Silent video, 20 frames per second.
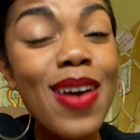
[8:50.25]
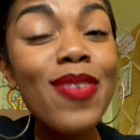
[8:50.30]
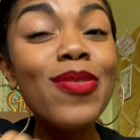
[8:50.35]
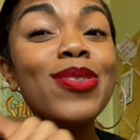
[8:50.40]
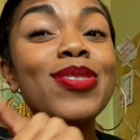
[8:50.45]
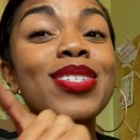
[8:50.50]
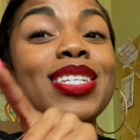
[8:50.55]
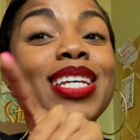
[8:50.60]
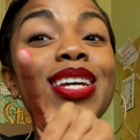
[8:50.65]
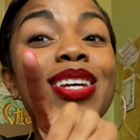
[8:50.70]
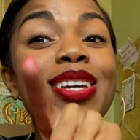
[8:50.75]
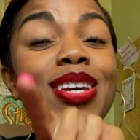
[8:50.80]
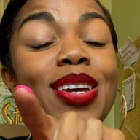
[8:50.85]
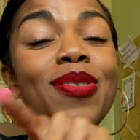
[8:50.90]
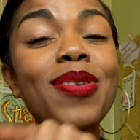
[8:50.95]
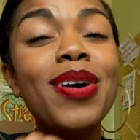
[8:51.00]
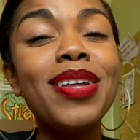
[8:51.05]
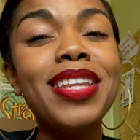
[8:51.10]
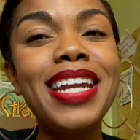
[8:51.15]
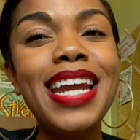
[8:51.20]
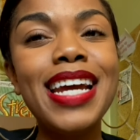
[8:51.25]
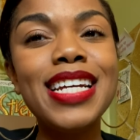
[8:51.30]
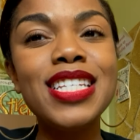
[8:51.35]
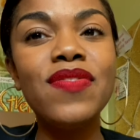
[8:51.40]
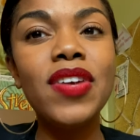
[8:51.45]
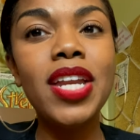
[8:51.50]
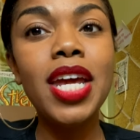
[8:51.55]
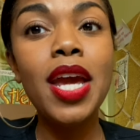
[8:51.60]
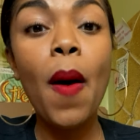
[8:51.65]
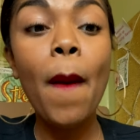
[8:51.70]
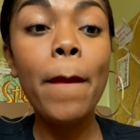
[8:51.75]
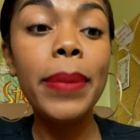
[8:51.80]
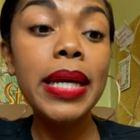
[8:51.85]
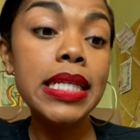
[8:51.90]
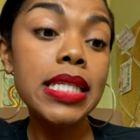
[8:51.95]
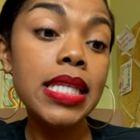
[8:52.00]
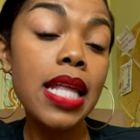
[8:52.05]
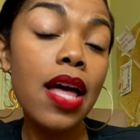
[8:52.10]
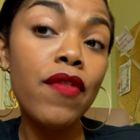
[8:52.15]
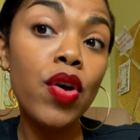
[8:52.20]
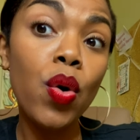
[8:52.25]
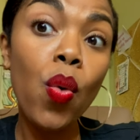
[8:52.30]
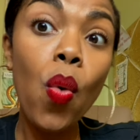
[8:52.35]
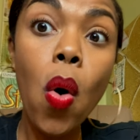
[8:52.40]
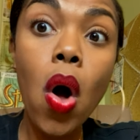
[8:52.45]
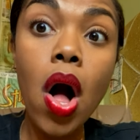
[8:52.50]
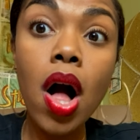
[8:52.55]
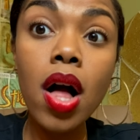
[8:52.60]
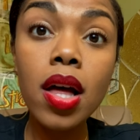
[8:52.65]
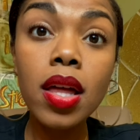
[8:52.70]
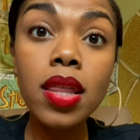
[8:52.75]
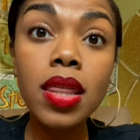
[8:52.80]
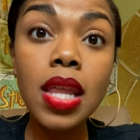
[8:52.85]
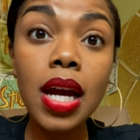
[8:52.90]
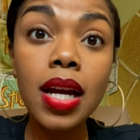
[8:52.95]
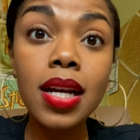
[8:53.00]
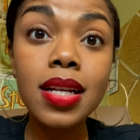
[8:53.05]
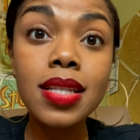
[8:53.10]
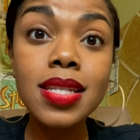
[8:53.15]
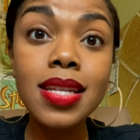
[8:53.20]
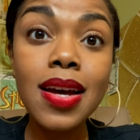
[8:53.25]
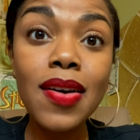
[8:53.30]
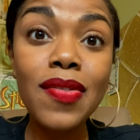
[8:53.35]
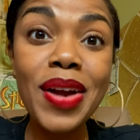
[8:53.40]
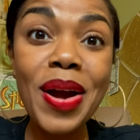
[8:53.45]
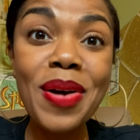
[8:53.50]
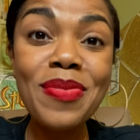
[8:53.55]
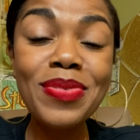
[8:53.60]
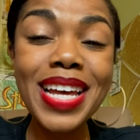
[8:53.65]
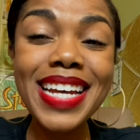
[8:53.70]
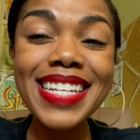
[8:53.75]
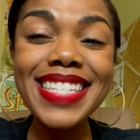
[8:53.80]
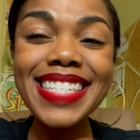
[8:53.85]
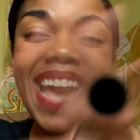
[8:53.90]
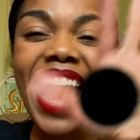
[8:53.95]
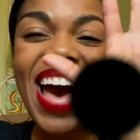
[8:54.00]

will see you on the next video. Peace, love, and war. That good stuff. God bless.